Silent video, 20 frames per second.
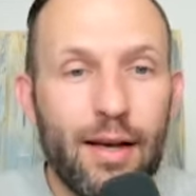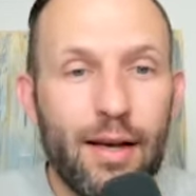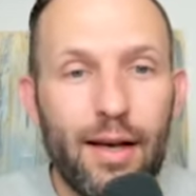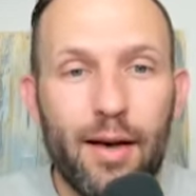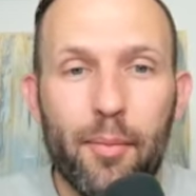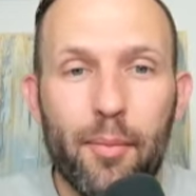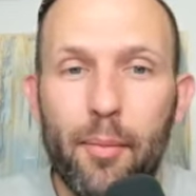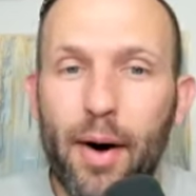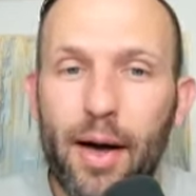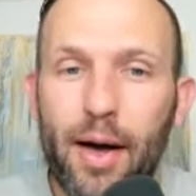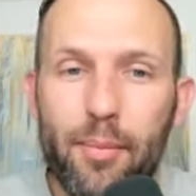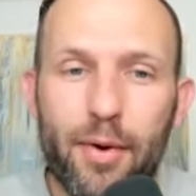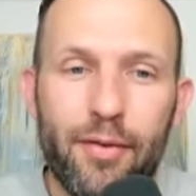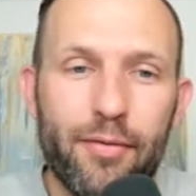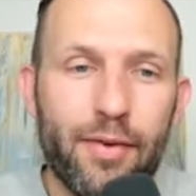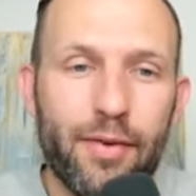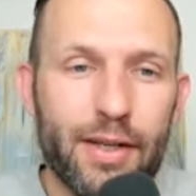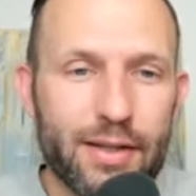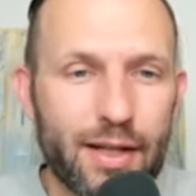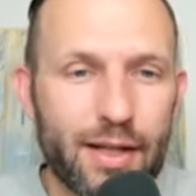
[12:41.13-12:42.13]
It might be
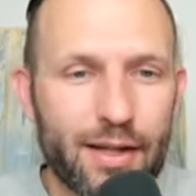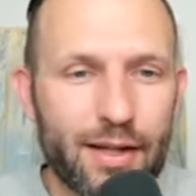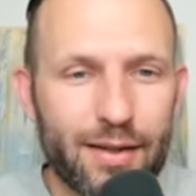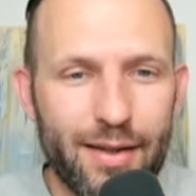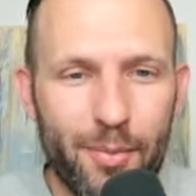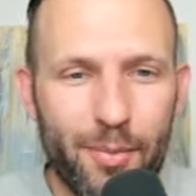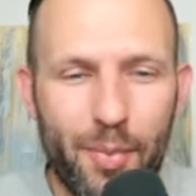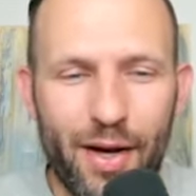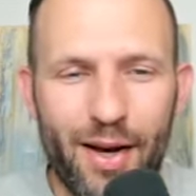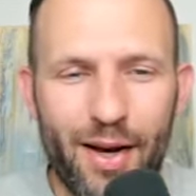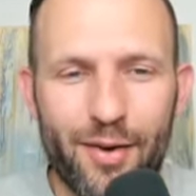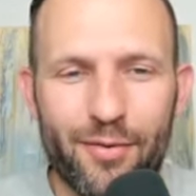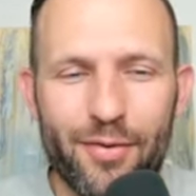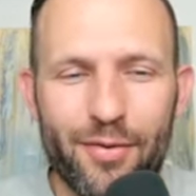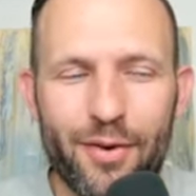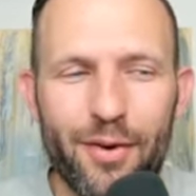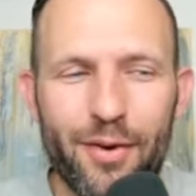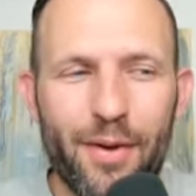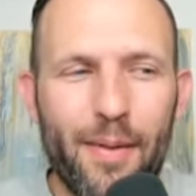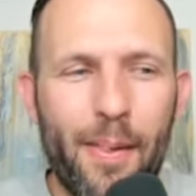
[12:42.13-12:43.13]
physically
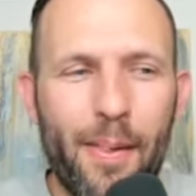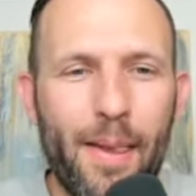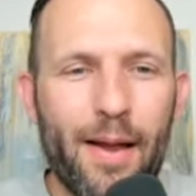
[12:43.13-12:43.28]
painful.